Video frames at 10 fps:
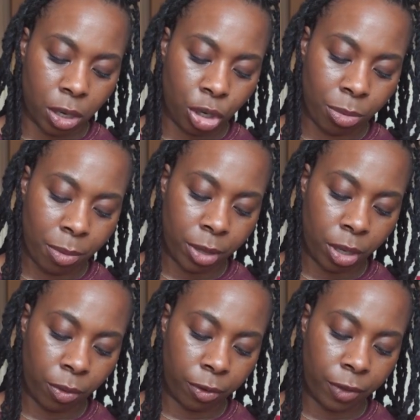Do my
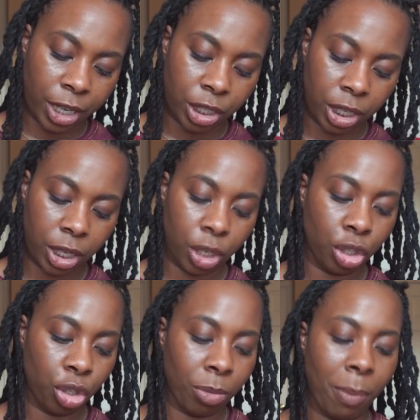monthly reflection,
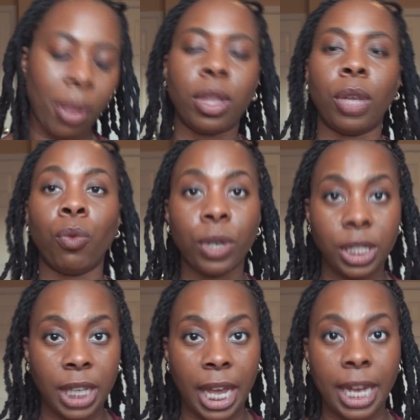do my monthly
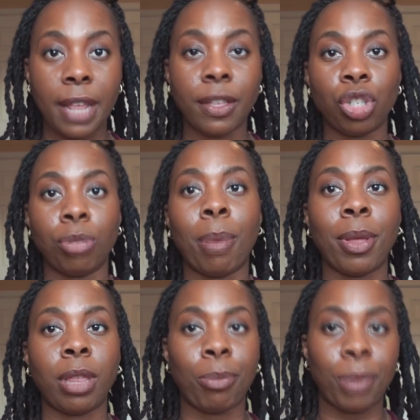reset, and then do my
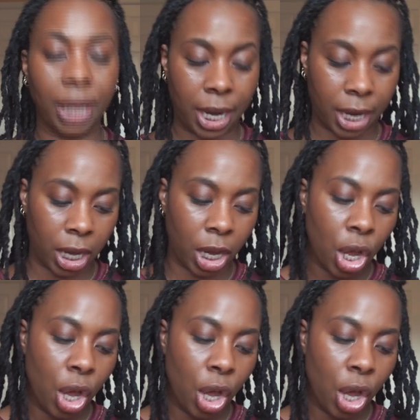monthly planning.